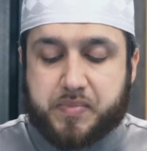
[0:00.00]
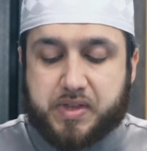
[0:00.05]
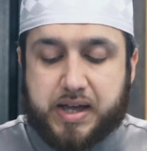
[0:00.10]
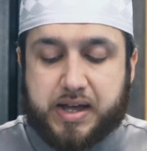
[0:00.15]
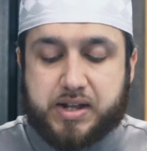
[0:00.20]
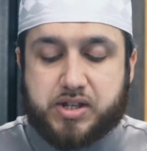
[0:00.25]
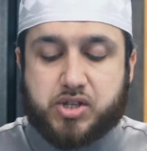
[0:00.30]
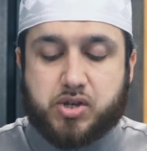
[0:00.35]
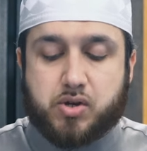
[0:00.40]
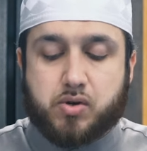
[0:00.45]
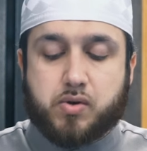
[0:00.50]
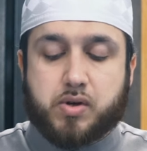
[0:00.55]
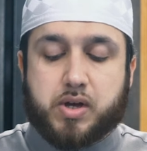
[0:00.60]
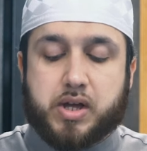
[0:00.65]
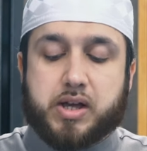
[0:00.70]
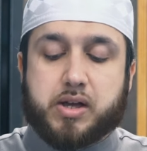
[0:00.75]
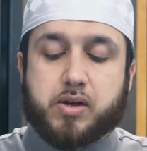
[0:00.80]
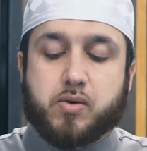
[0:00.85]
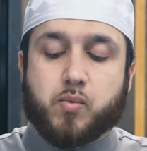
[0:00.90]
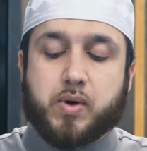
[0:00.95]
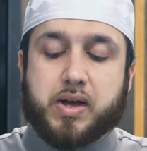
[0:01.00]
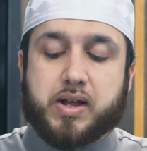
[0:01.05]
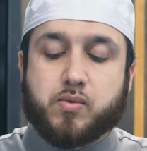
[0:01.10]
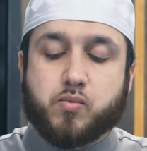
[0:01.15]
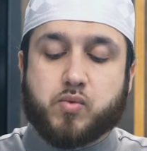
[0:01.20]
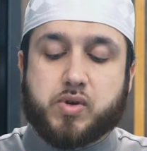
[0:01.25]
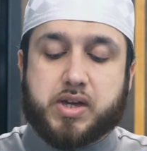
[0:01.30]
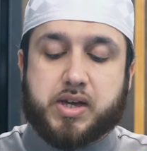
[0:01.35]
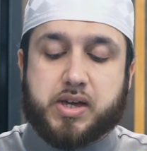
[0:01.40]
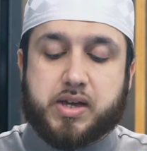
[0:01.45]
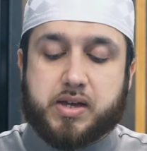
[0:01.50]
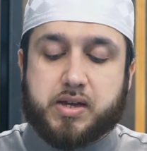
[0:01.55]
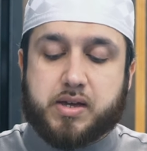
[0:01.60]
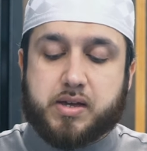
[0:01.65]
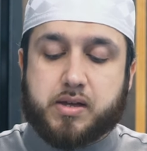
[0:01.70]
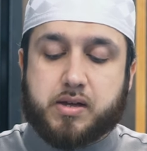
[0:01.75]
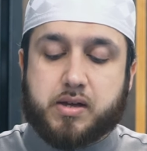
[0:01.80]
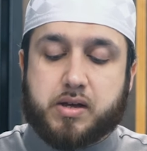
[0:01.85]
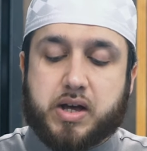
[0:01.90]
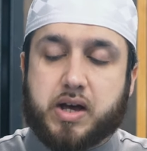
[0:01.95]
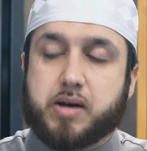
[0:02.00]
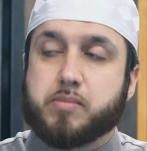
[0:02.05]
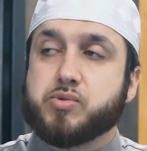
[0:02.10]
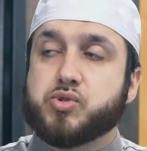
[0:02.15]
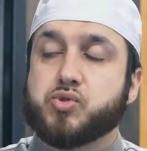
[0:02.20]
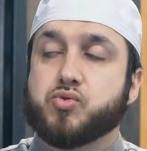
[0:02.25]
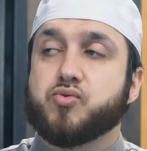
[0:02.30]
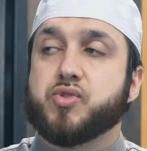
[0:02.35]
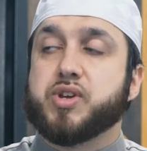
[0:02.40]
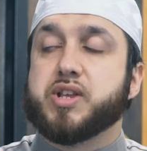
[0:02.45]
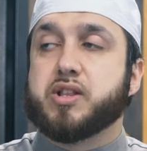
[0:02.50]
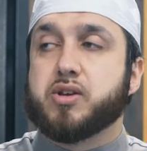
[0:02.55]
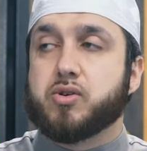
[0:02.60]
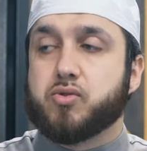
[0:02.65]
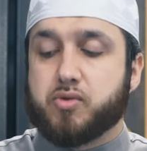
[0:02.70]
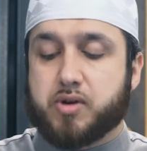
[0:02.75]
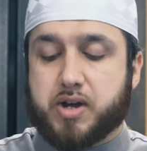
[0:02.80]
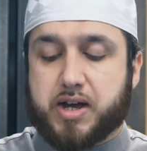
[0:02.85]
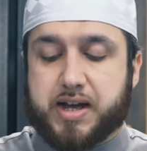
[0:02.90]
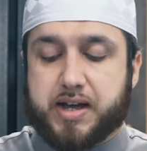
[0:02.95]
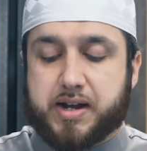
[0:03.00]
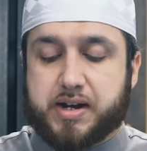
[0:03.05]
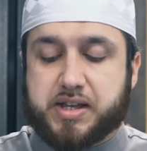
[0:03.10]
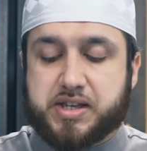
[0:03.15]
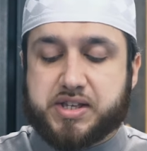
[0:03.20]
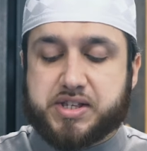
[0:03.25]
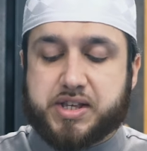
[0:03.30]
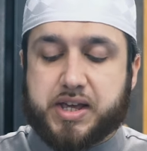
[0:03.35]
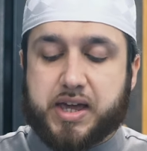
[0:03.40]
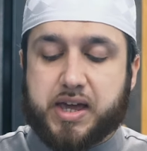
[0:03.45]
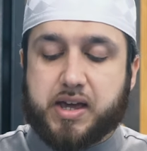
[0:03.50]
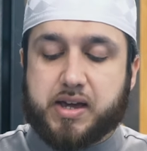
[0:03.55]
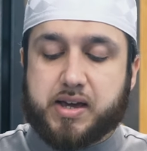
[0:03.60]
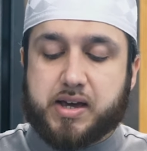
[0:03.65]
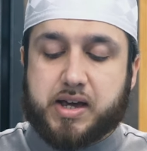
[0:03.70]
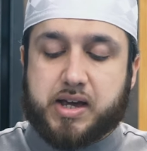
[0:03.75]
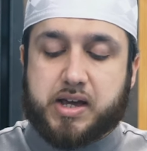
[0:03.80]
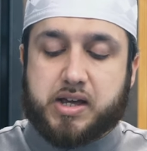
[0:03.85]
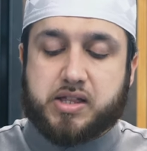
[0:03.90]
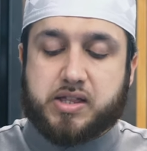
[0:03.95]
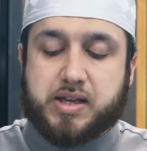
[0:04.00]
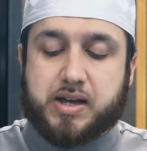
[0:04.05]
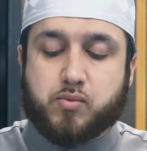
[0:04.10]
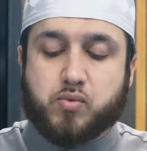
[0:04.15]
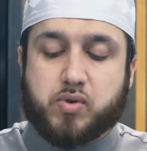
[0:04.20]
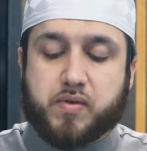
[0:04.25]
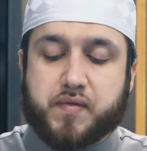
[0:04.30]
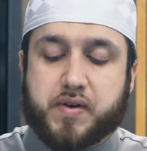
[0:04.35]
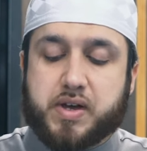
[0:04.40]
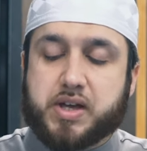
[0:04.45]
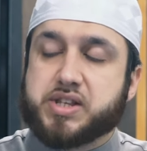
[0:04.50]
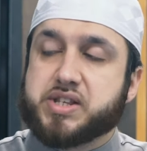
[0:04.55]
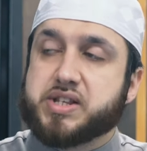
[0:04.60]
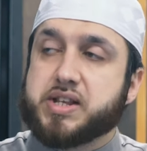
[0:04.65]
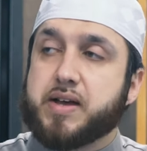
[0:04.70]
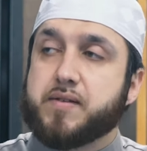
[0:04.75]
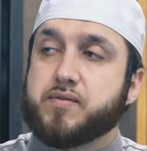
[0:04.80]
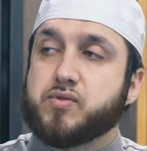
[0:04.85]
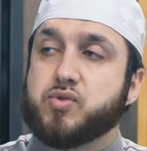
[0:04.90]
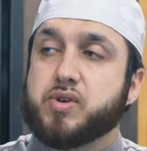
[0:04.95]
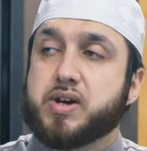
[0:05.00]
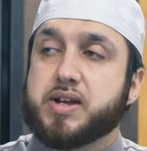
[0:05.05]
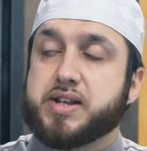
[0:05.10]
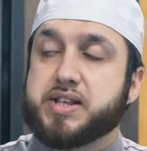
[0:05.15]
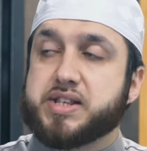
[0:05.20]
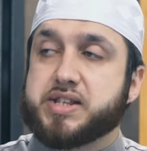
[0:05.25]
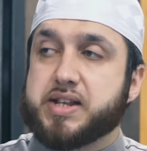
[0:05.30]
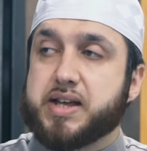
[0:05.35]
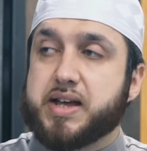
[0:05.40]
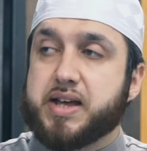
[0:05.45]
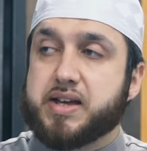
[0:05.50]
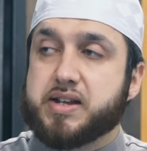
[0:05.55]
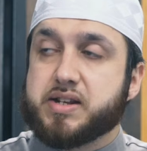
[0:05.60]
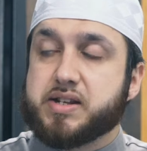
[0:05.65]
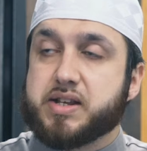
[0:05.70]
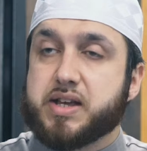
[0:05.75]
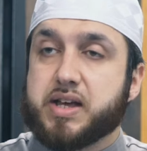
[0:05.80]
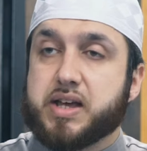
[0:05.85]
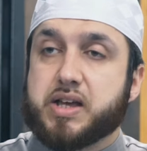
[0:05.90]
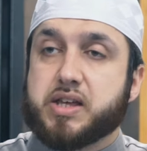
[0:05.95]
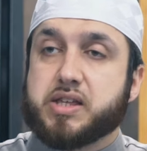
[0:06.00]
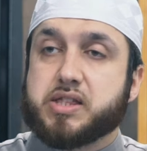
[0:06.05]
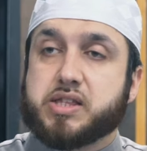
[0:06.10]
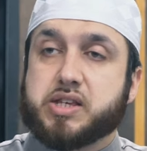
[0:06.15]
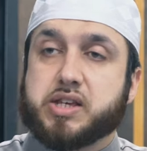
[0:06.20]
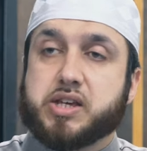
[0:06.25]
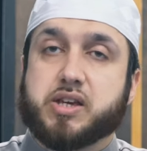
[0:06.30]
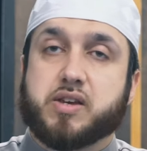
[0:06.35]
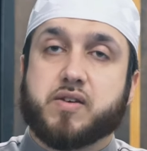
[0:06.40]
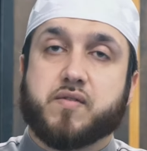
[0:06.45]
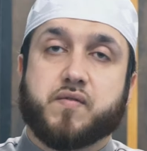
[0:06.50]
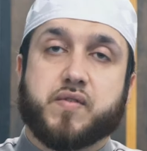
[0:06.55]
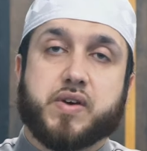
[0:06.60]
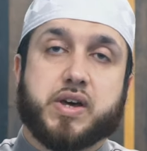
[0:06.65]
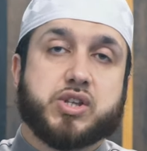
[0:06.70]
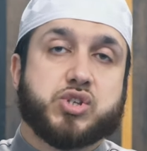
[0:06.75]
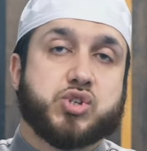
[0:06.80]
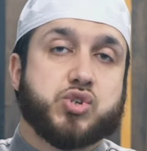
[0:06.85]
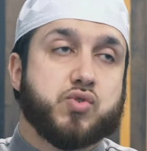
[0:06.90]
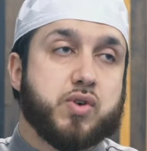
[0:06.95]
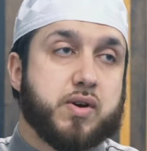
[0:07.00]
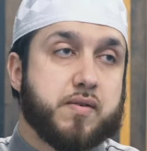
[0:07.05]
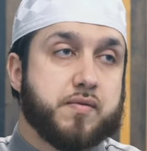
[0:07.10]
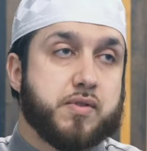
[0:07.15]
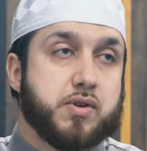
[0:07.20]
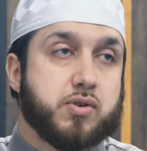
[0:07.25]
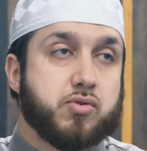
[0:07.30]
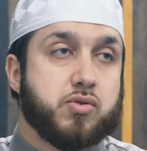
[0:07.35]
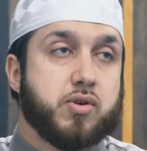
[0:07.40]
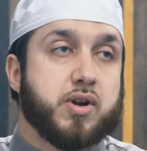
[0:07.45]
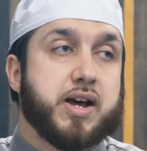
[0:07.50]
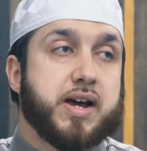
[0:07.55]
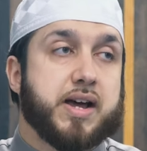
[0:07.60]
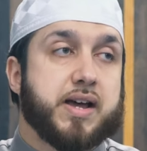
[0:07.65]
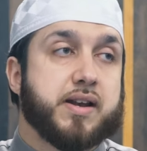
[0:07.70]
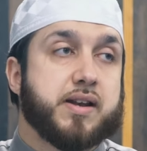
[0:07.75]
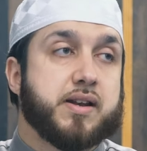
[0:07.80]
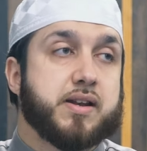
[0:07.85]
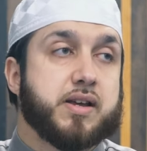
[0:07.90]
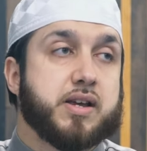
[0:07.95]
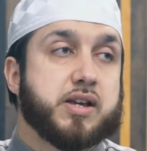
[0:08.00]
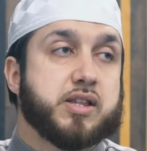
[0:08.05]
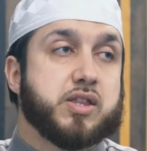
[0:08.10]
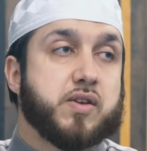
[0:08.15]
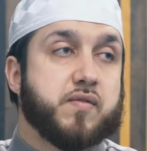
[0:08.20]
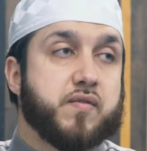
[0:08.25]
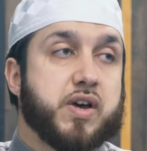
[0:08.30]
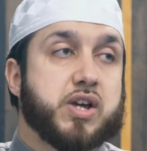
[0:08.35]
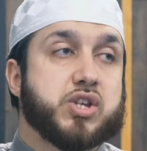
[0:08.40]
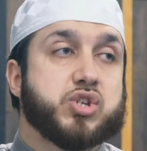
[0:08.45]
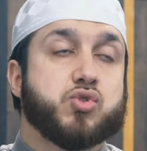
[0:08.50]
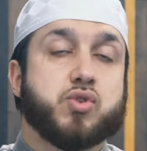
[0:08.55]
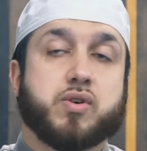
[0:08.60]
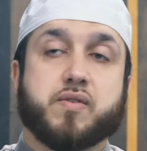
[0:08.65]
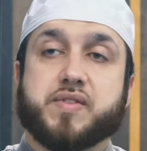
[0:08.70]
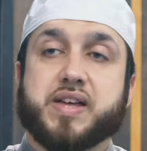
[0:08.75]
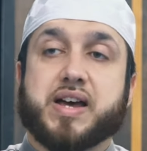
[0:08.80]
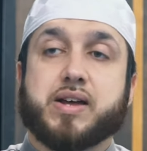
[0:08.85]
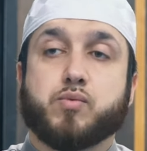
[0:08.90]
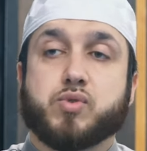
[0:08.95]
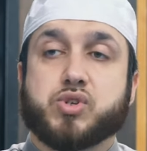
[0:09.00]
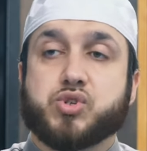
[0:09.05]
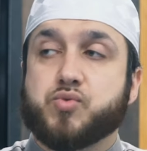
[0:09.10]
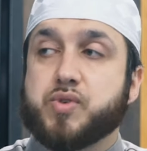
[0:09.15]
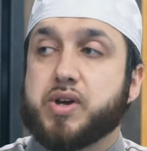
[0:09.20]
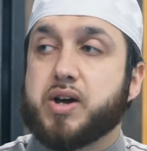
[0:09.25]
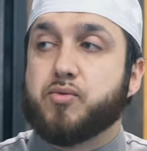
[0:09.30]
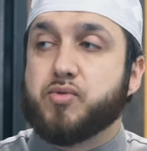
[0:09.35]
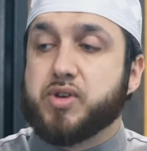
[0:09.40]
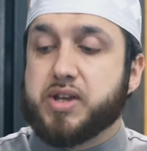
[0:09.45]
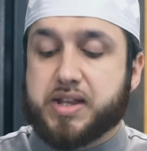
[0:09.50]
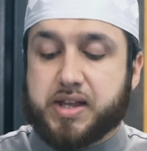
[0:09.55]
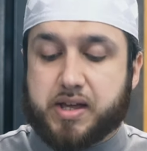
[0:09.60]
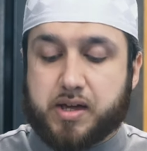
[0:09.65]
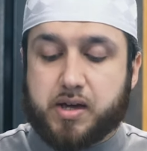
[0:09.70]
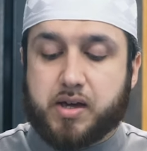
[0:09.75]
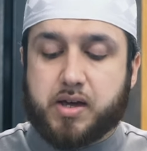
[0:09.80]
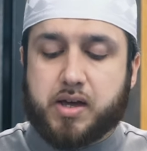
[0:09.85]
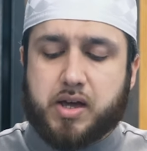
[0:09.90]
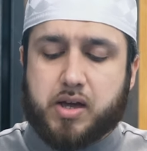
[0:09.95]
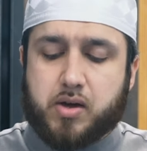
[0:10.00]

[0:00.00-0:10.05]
And so when we come to read the Qur'an, He's saying that we first have to understand the virtue of the Qur'an, the virtue of that which we are reading.